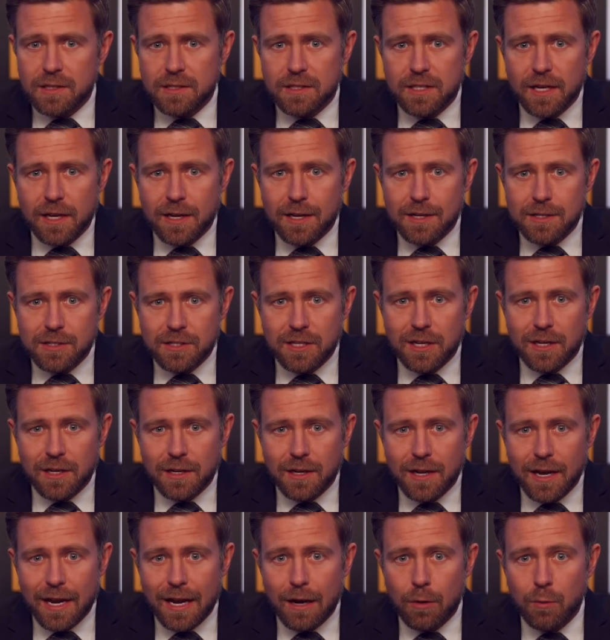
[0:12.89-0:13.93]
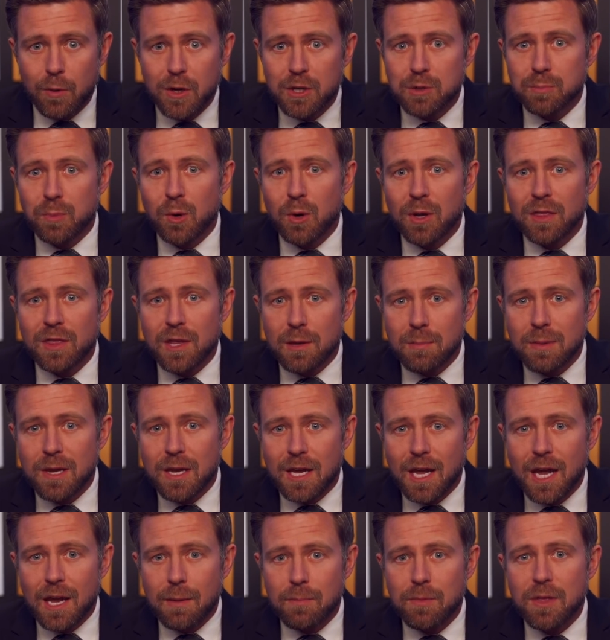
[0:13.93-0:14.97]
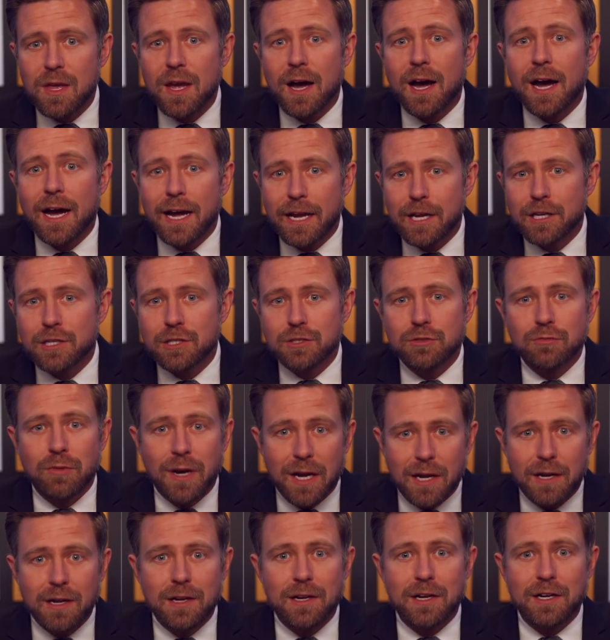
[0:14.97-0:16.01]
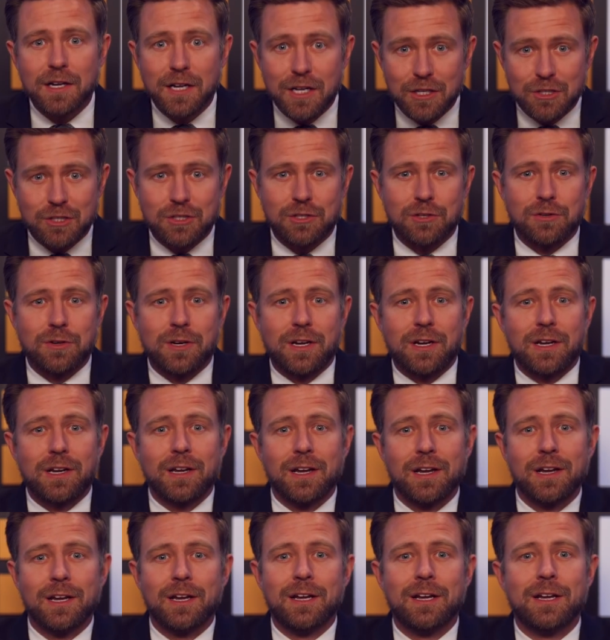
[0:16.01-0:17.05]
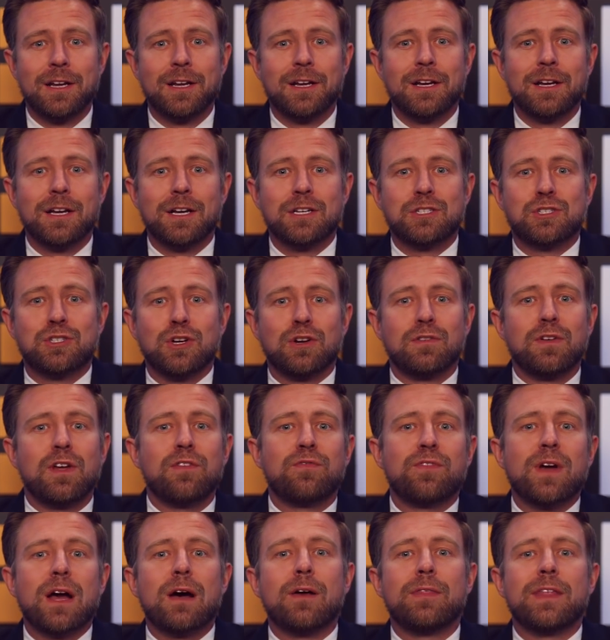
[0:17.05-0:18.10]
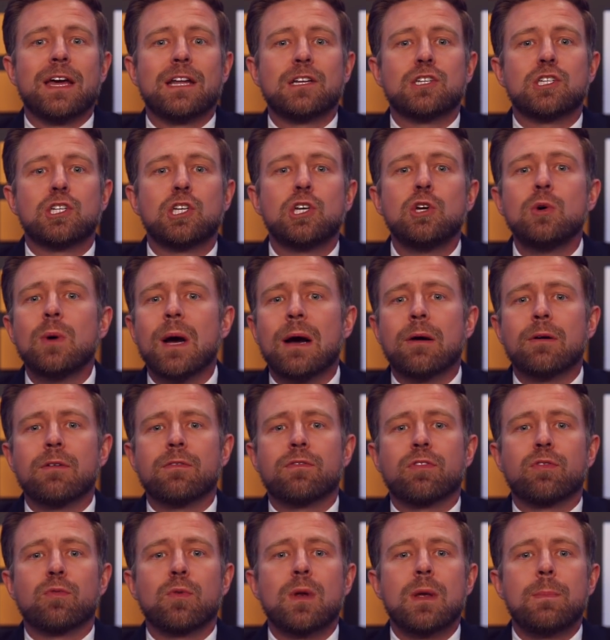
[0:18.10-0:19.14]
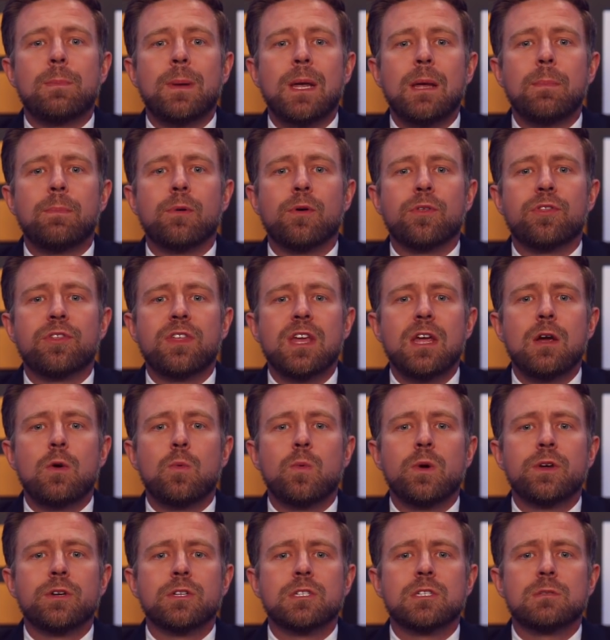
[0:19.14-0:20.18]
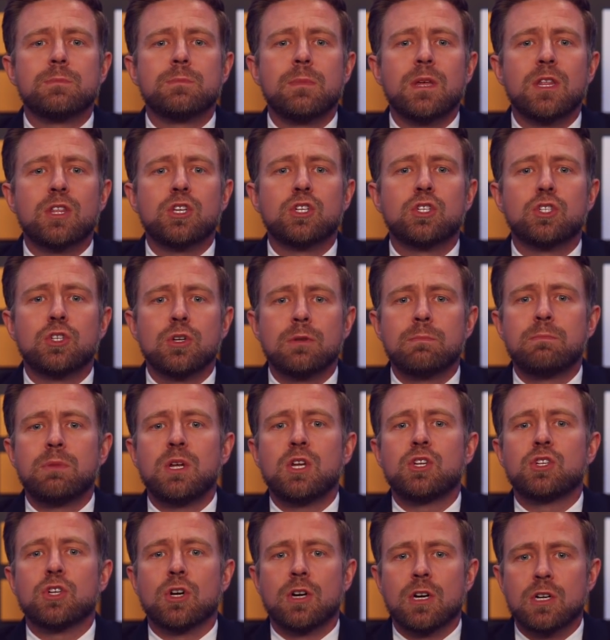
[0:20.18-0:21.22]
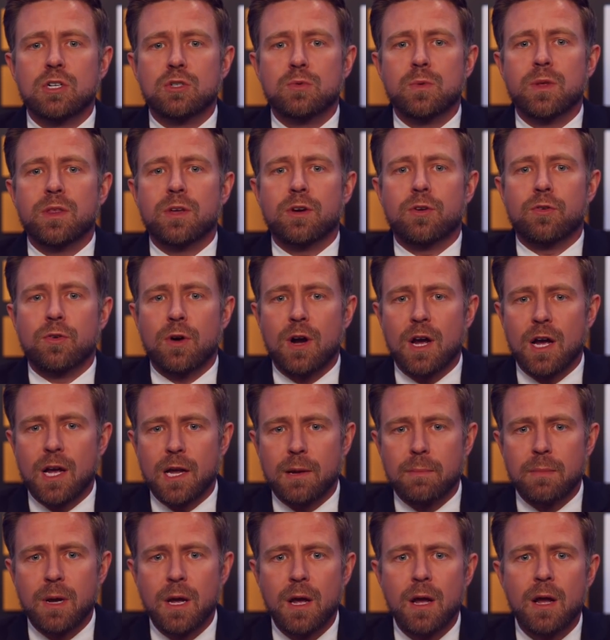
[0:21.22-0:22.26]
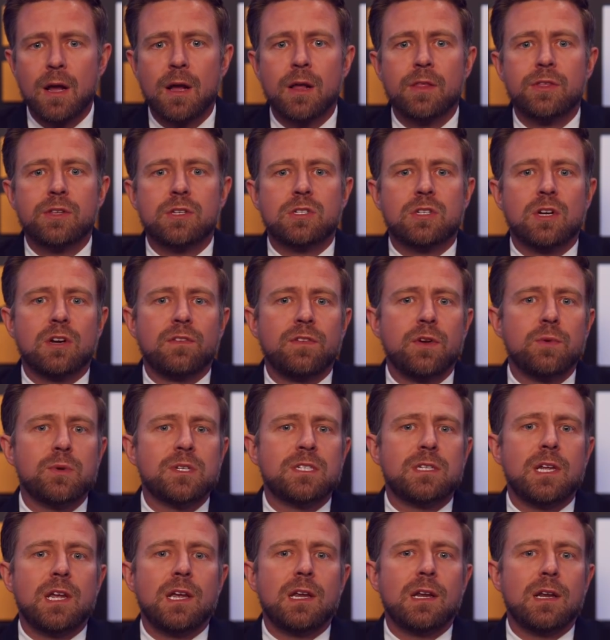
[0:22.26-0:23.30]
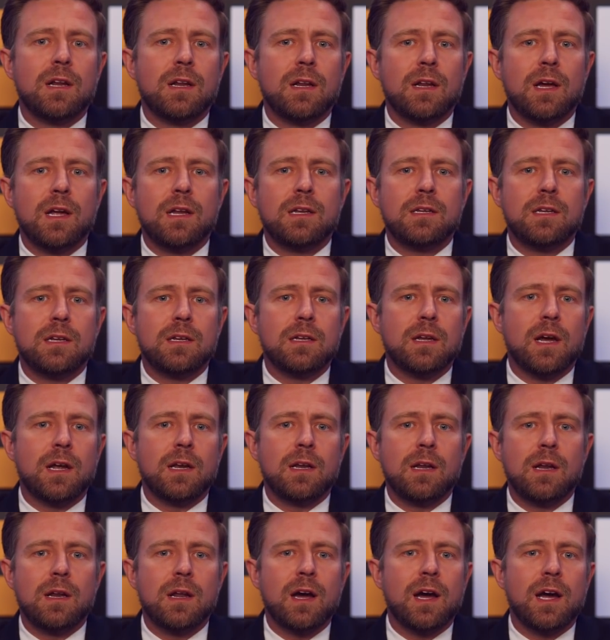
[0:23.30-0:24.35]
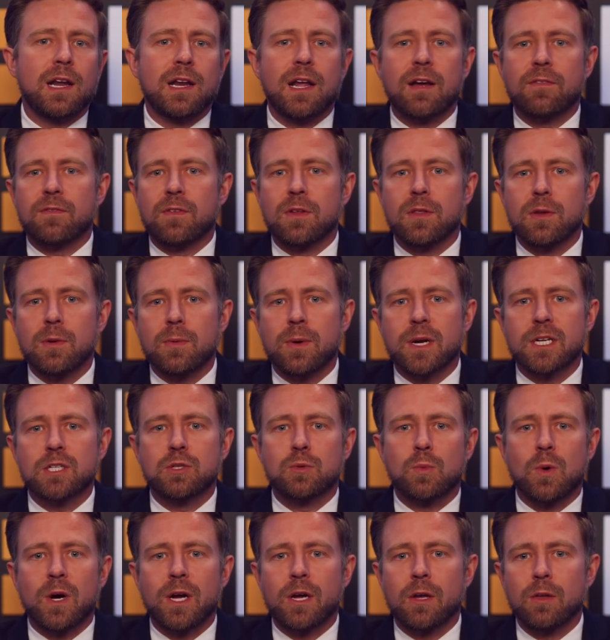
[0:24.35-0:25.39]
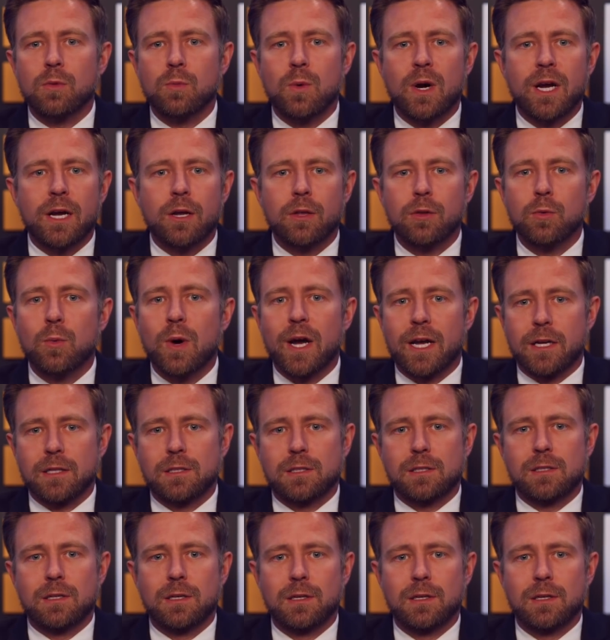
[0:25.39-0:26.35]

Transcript: seconds in, at which point they became the highest rated in history. A survey found that 2 out of 3 people think Will Smith should be charged with a crime. The survey was taken in 1999 after they watched Wild Wild West.